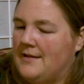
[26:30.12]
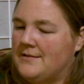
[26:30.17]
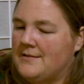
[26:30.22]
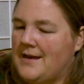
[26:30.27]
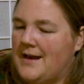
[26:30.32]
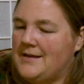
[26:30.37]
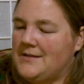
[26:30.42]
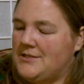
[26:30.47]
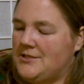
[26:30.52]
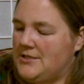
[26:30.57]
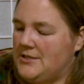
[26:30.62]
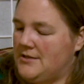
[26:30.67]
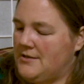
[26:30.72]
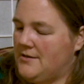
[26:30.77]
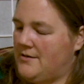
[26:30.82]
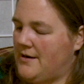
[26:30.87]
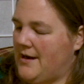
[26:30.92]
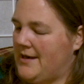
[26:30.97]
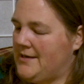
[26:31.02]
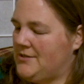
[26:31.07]
Last
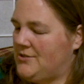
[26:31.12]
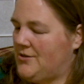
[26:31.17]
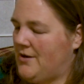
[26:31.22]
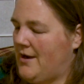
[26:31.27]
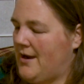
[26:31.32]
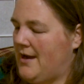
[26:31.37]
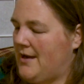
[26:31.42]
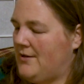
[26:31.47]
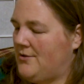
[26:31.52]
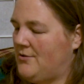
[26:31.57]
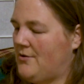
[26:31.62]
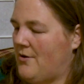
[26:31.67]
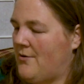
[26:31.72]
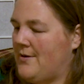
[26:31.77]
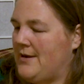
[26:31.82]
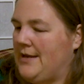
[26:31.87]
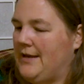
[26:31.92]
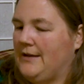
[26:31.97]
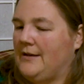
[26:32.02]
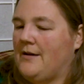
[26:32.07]
year I tried
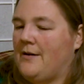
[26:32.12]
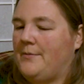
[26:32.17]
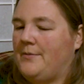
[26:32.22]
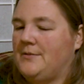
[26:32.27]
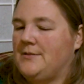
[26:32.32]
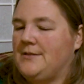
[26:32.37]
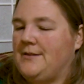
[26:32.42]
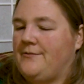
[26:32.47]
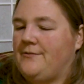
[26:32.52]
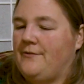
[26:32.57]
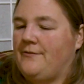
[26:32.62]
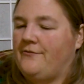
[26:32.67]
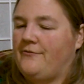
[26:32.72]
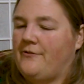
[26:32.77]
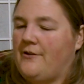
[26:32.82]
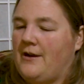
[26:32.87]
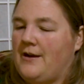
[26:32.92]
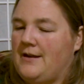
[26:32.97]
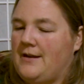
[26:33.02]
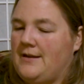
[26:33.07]
growing a couple different
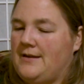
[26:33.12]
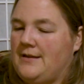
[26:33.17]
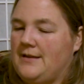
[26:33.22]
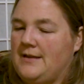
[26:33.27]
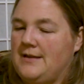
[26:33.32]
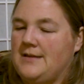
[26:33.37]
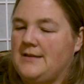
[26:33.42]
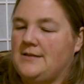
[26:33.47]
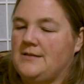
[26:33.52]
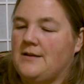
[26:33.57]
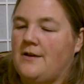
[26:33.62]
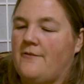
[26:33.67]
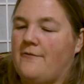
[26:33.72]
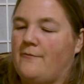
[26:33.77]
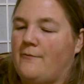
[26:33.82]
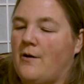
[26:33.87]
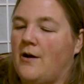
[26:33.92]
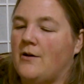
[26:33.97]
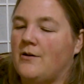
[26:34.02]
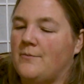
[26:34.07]
varieties
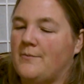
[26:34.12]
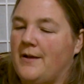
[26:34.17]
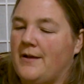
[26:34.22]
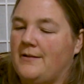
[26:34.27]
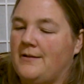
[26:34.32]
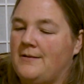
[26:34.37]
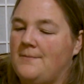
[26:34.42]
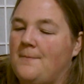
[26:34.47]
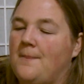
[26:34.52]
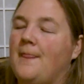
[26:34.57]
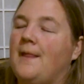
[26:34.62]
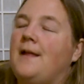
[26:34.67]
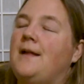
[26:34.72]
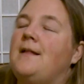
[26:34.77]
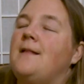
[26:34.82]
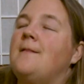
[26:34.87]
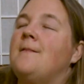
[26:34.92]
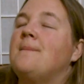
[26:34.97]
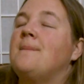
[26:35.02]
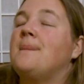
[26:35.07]
of watermelon.
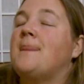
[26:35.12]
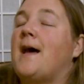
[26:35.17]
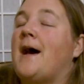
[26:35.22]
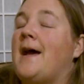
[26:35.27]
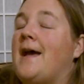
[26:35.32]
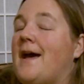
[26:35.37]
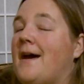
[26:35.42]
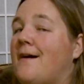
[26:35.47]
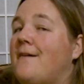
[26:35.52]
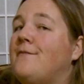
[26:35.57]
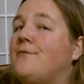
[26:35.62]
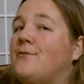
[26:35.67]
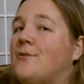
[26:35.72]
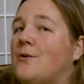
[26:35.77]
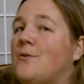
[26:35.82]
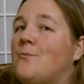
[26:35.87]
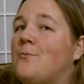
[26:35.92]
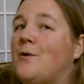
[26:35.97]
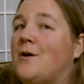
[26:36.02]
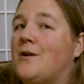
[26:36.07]
I have
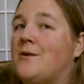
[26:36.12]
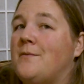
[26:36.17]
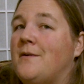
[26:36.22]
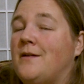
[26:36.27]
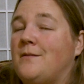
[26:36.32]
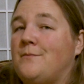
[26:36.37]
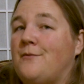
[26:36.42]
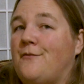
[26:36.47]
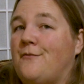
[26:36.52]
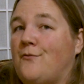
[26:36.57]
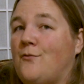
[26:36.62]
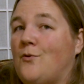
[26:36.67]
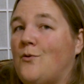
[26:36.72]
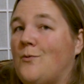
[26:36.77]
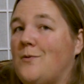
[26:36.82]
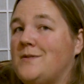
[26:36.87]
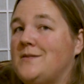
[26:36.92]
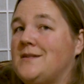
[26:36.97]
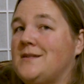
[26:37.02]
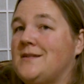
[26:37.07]
grown watermelon before
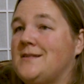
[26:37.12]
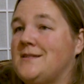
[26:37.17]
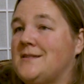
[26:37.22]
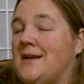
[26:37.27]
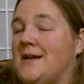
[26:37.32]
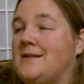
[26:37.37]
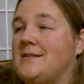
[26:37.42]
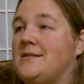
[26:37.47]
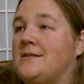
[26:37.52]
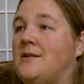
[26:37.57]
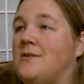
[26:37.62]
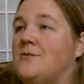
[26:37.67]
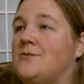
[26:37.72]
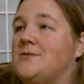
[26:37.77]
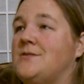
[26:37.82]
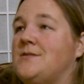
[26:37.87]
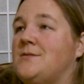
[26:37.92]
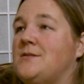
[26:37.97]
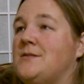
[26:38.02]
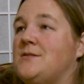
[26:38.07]
with success. There
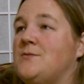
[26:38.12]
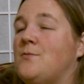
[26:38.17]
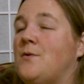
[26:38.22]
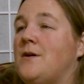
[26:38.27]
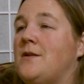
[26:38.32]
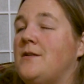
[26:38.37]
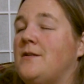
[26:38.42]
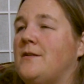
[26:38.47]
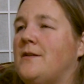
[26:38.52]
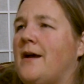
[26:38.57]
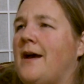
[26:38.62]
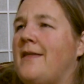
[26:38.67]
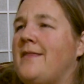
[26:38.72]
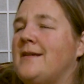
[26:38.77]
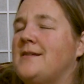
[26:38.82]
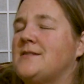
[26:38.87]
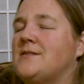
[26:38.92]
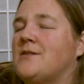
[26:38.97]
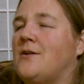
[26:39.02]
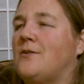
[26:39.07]
was this one, I
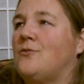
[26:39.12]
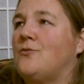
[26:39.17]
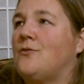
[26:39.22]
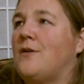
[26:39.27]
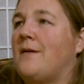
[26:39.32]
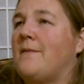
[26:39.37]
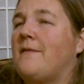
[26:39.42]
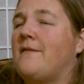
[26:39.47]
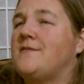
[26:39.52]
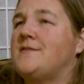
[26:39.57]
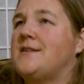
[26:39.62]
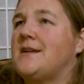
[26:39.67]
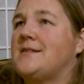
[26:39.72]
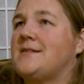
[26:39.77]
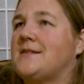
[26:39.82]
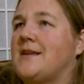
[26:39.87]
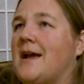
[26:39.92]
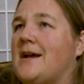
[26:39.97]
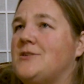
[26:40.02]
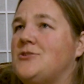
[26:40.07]
think it's called Cream of
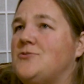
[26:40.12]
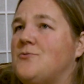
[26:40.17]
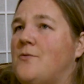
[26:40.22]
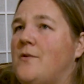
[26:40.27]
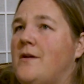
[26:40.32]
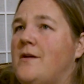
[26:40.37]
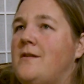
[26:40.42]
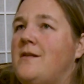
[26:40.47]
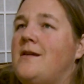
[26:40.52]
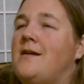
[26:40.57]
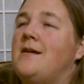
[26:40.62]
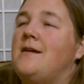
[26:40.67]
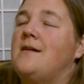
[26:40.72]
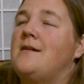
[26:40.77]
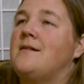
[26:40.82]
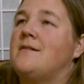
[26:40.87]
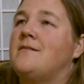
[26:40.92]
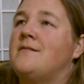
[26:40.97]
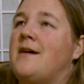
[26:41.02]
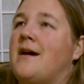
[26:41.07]
Saskatchewan,
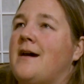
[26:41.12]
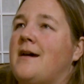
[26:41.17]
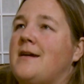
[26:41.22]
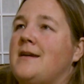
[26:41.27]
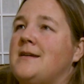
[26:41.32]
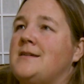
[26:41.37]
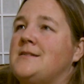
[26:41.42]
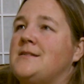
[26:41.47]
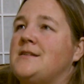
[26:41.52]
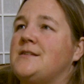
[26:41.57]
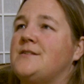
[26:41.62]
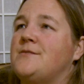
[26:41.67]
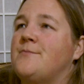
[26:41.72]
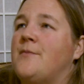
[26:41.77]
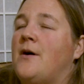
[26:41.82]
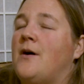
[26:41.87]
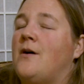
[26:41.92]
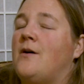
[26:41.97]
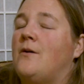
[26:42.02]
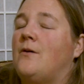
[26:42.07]
that is a
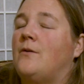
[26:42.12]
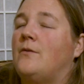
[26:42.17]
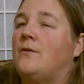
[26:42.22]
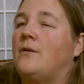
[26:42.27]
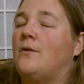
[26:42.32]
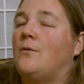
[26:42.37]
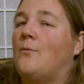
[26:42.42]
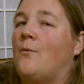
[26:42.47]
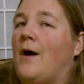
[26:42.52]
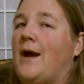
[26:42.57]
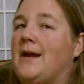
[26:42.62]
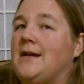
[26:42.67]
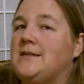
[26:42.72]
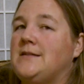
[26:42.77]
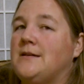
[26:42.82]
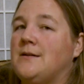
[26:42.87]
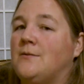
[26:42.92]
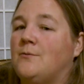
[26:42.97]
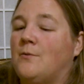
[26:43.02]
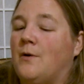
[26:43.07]
small
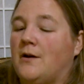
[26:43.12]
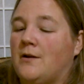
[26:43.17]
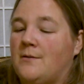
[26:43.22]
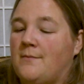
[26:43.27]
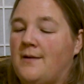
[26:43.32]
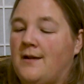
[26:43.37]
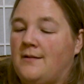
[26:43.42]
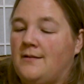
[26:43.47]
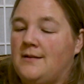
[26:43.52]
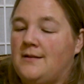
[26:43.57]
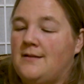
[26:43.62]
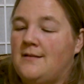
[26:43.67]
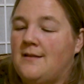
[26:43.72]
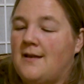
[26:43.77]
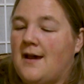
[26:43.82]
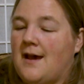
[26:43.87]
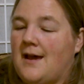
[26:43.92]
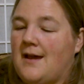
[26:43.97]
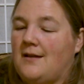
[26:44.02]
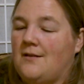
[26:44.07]
white watermelon
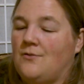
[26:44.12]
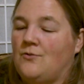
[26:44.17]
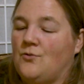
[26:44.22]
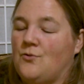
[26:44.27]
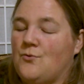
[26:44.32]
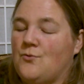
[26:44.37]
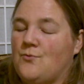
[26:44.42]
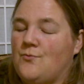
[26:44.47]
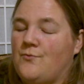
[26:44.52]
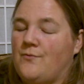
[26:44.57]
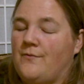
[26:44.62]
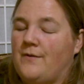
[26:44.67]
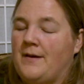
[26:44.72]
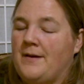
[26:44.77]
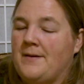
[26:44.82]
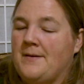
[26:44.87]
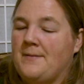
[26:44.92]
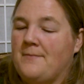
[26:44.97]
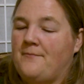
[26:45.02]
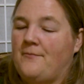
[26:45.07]
that grew
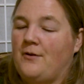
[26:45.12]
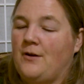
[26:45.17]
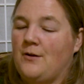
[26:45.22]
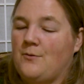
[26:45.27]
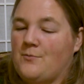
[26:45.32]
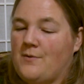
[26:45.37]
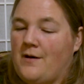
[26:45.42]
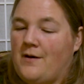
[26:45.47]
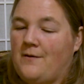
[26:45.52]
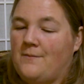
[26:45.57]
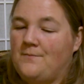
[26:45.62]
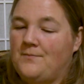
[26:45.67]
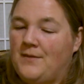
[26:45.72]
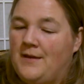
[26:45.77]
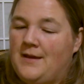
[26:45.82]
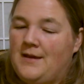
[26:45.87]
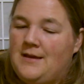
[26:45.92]
very well.